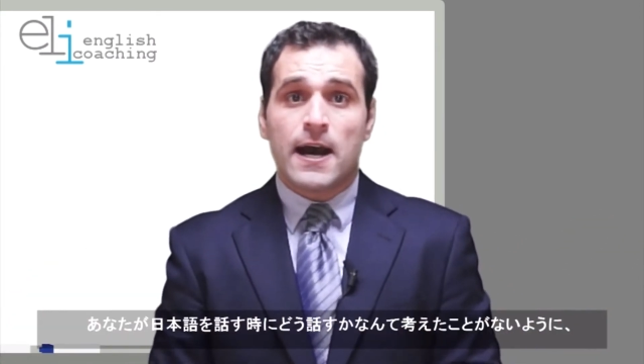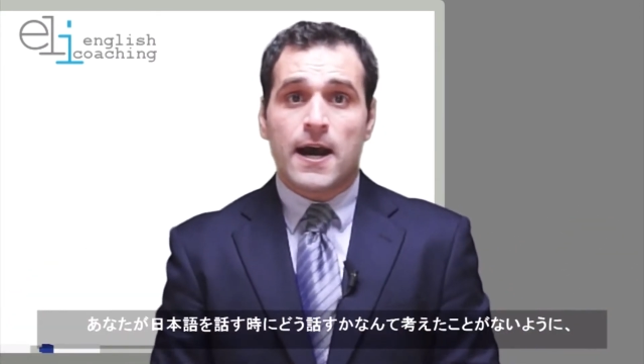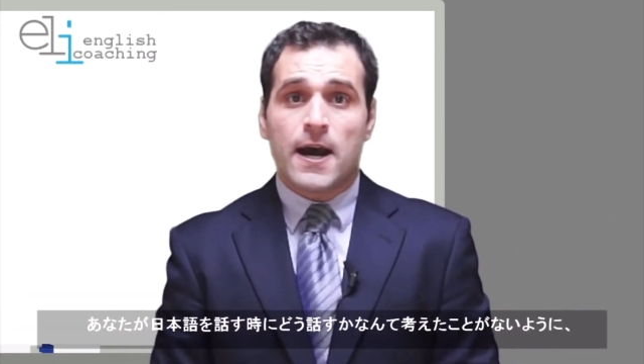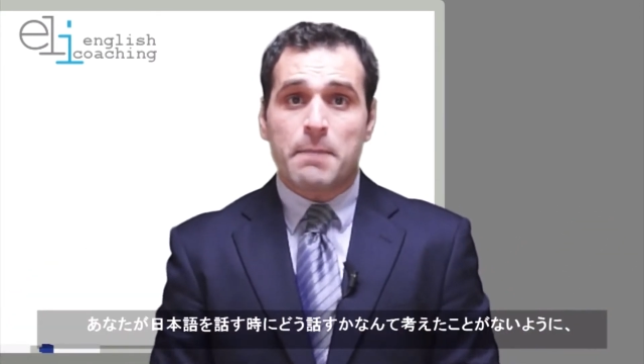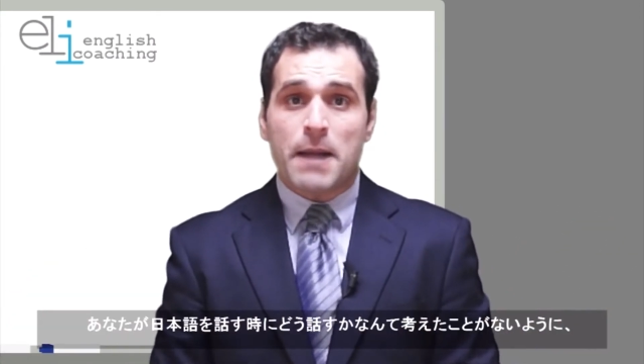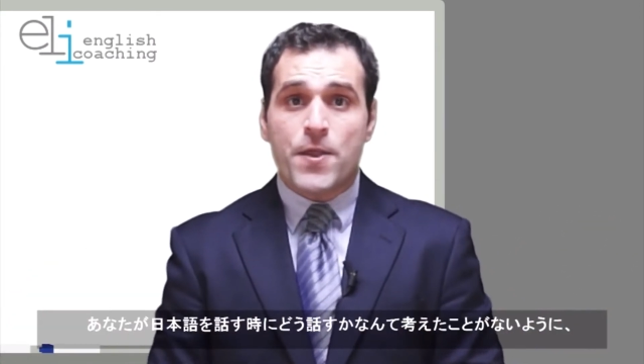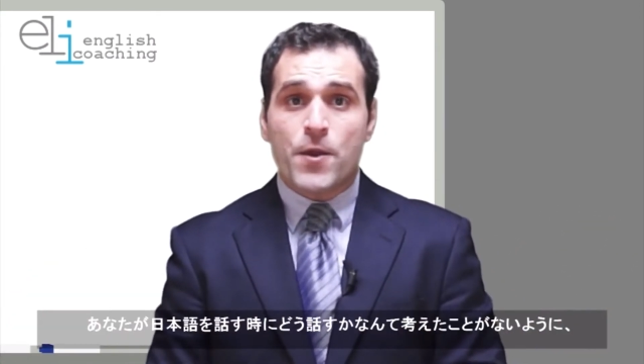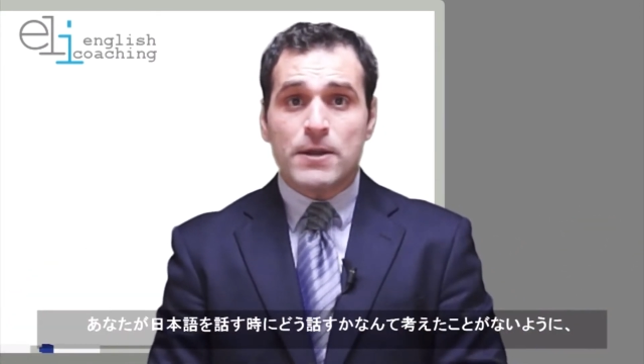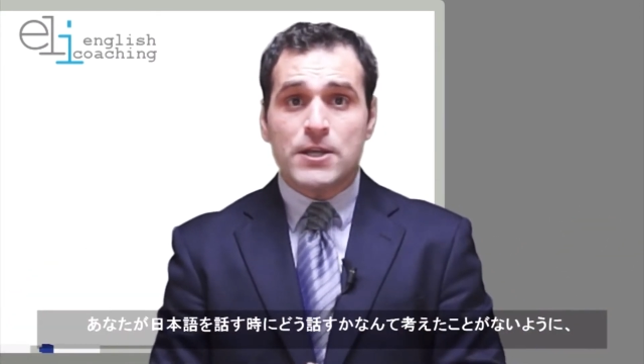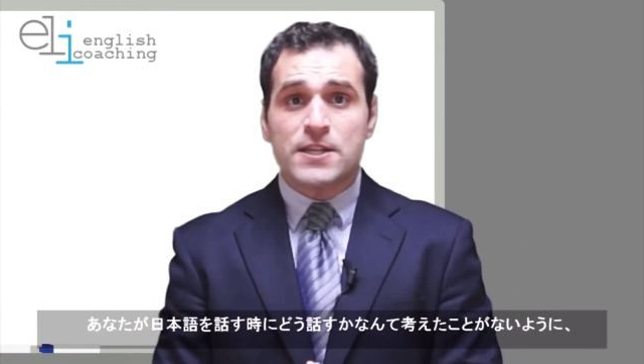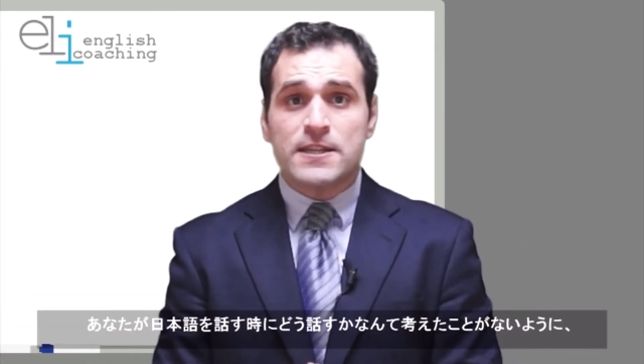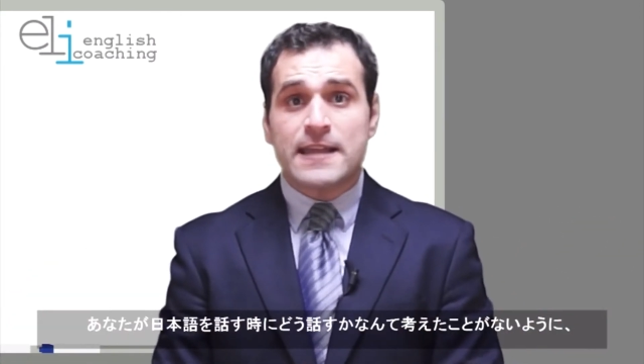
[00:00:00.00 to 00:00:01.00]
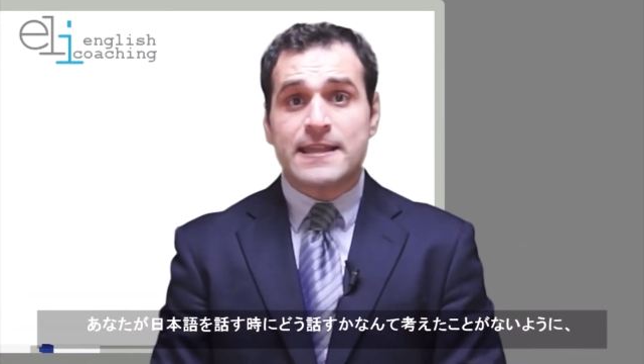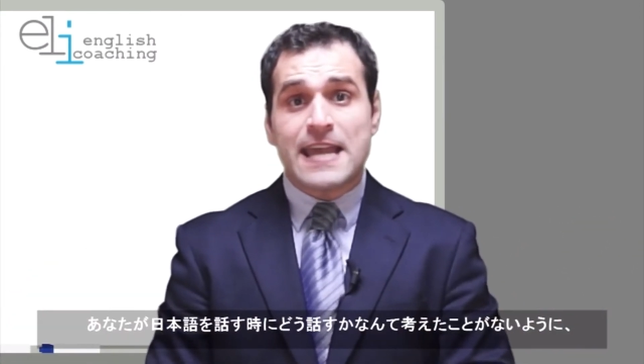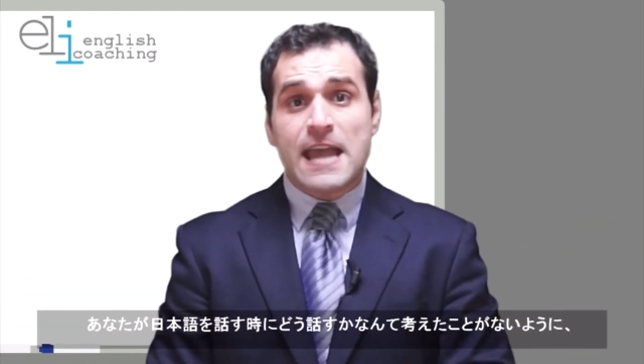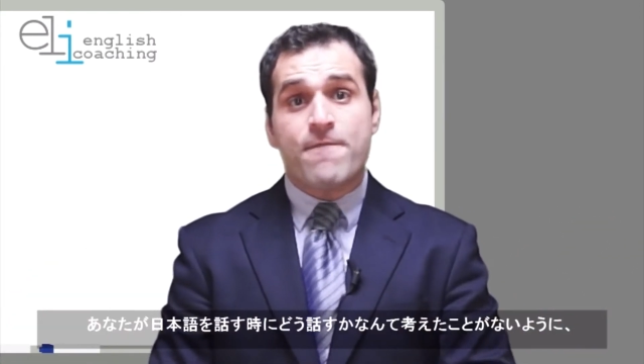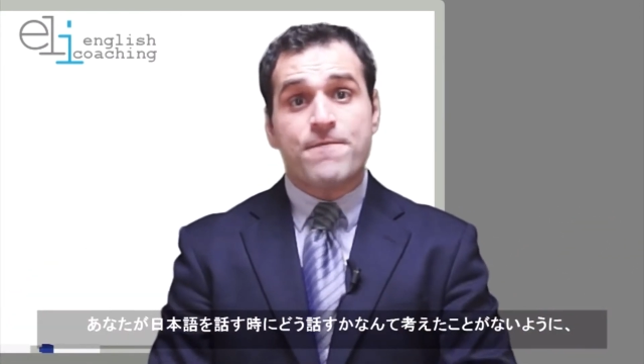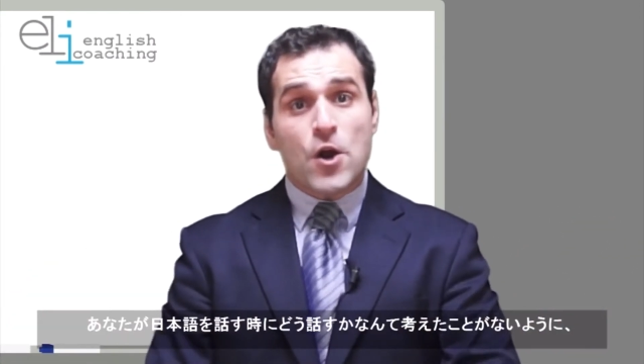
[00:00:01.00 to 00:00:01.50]
And the reason that they
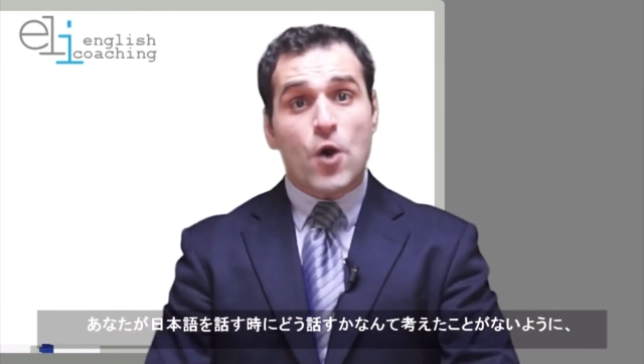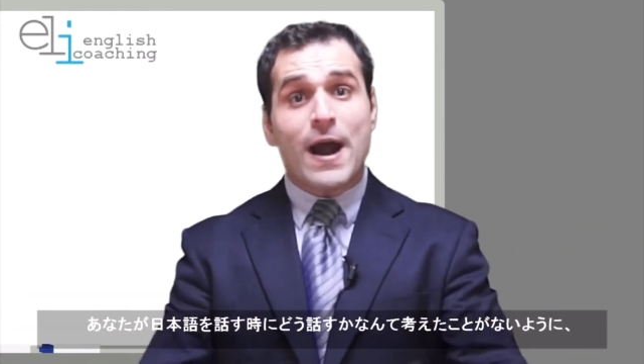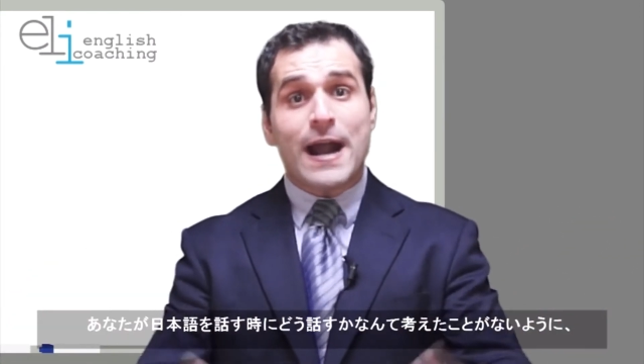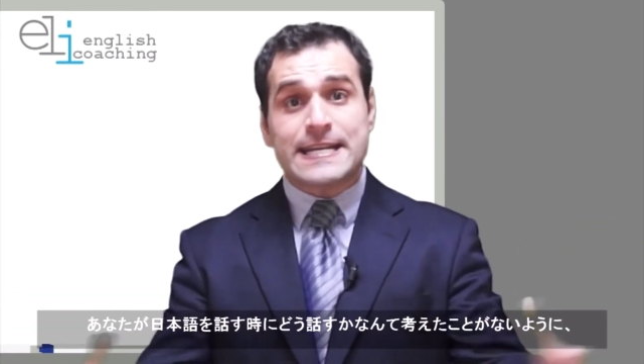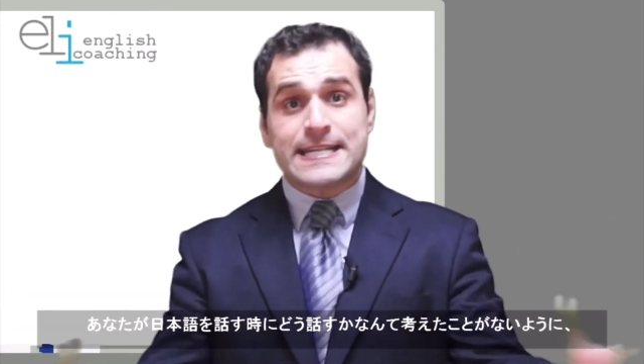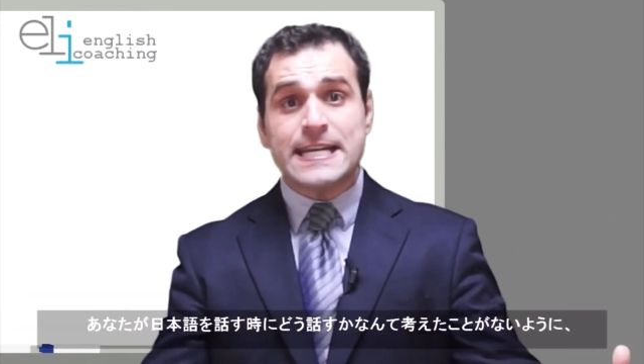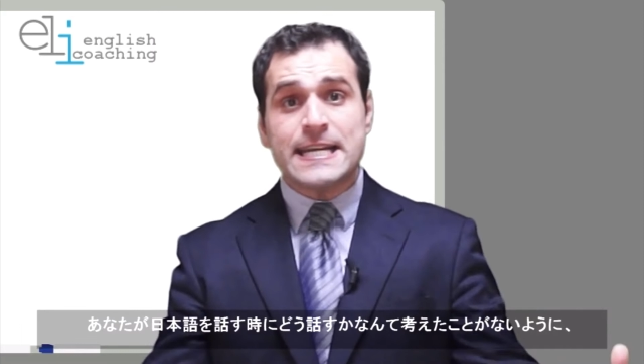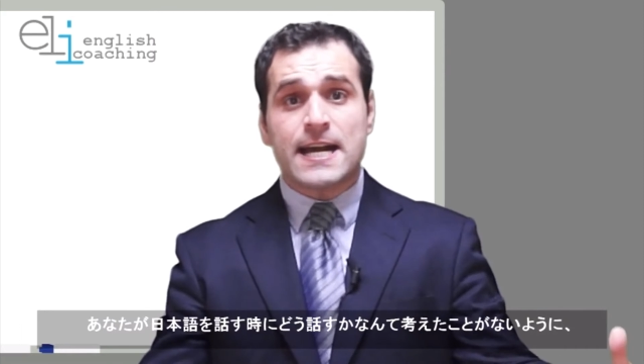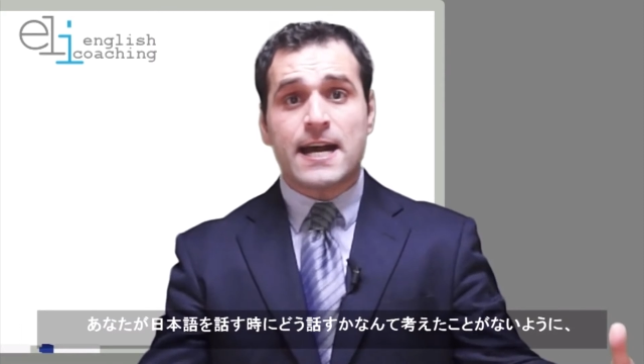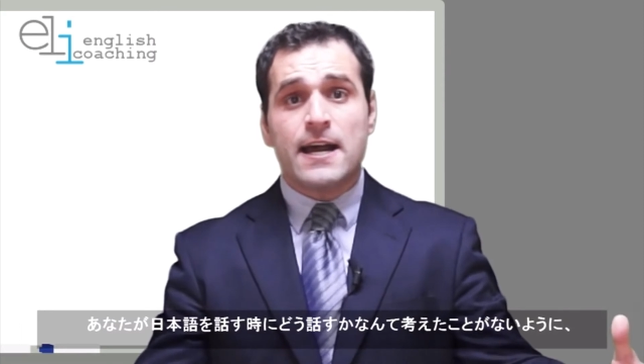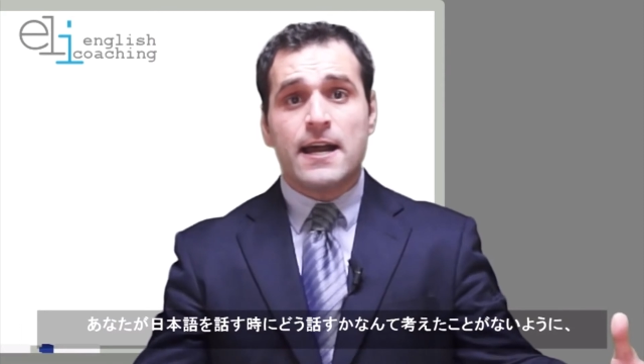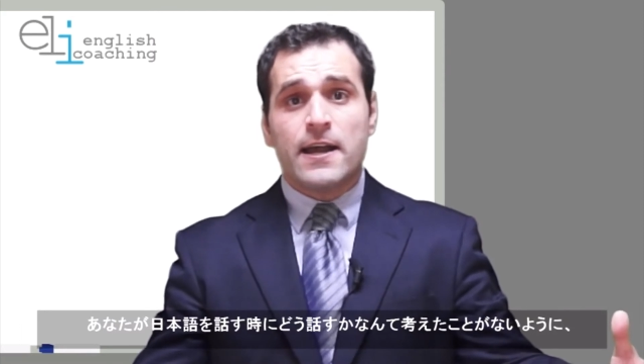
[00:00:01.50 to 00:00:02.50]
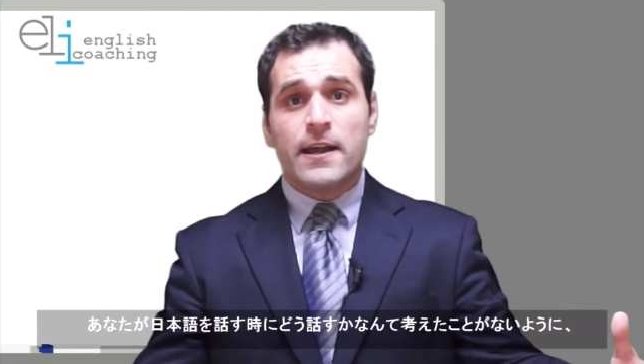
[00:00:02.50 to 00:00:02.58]
have no idea